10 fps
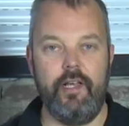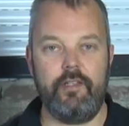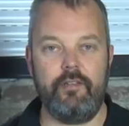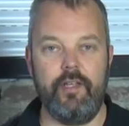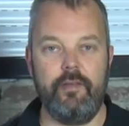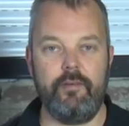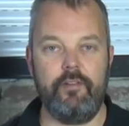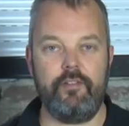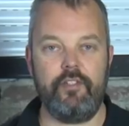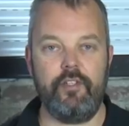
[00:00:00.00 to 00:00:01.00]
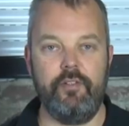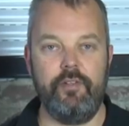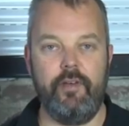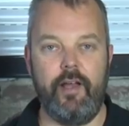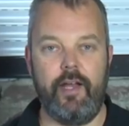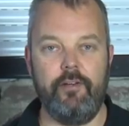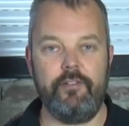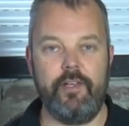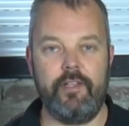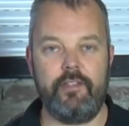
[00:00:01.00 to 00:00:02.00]
and today I'm going to show you how
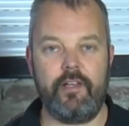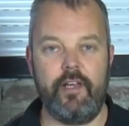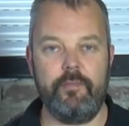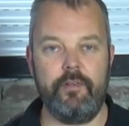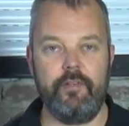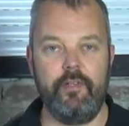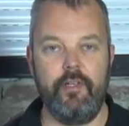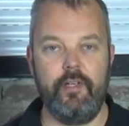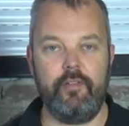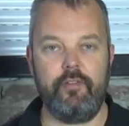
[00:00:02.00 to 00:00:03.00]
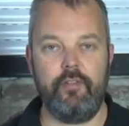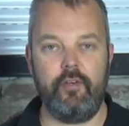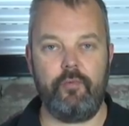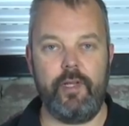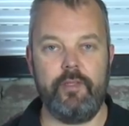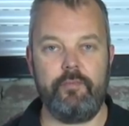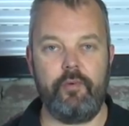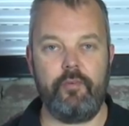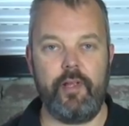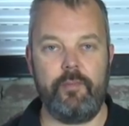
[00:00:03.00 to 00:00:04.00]
to add a timer to your already
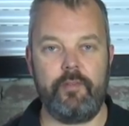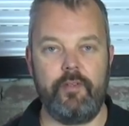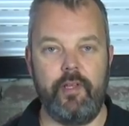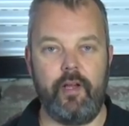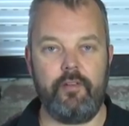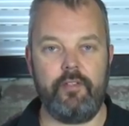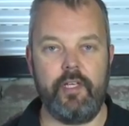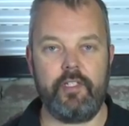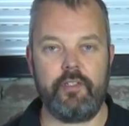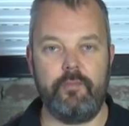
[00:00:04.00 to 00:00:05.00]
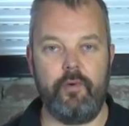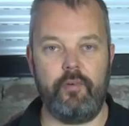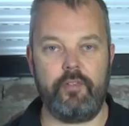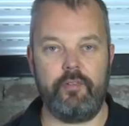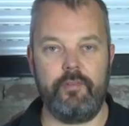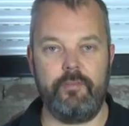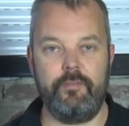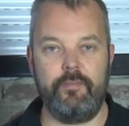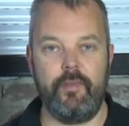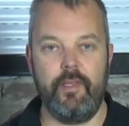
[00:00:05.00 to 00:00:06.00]
programmed RTS motor.
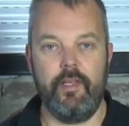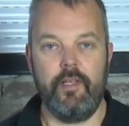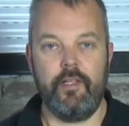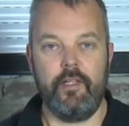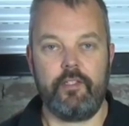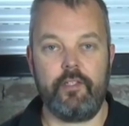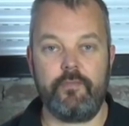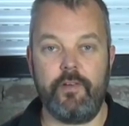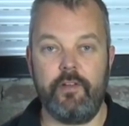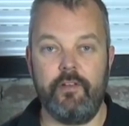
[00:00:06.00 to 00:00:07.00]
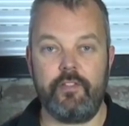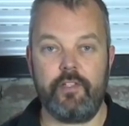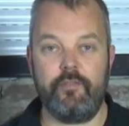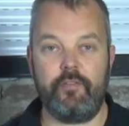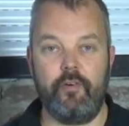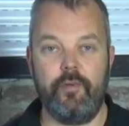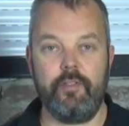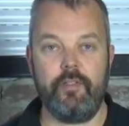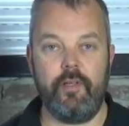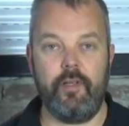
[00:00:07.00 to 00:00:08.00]
So it's very
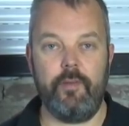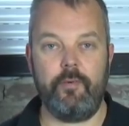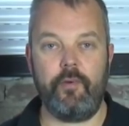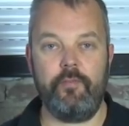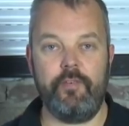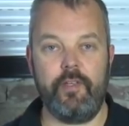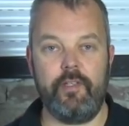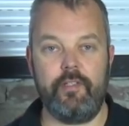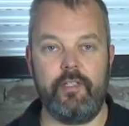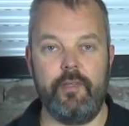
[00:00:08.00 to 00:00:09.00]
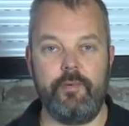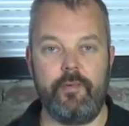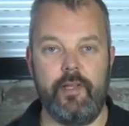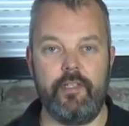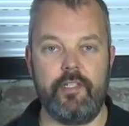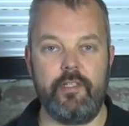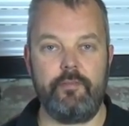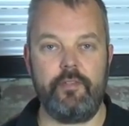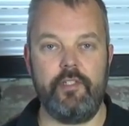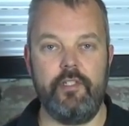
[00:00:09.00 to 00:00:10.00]
straightforward, but one thing to keep in mind is that the
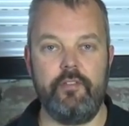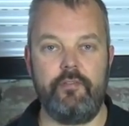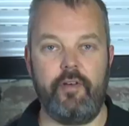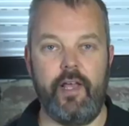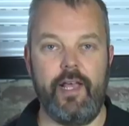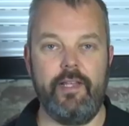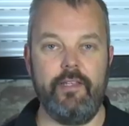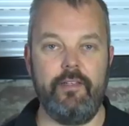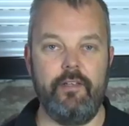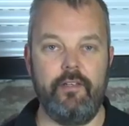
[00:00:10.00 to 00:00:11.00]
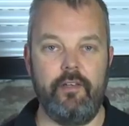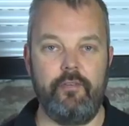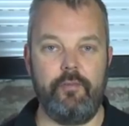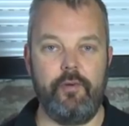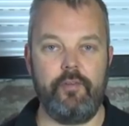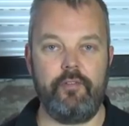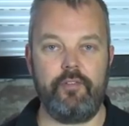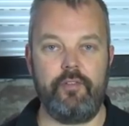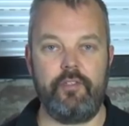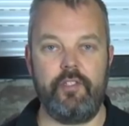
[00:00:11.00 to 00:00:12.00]
procedure for adding a remote
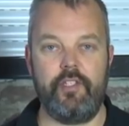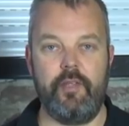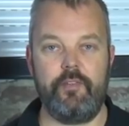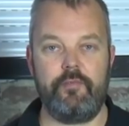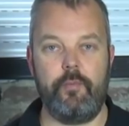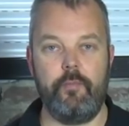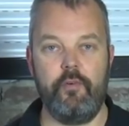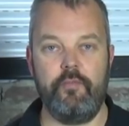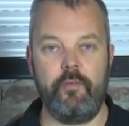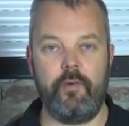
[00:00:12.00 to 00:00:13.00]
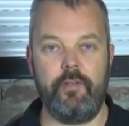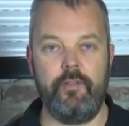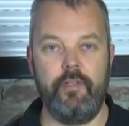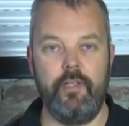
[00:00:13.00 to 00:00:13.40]
control is the same as removing one.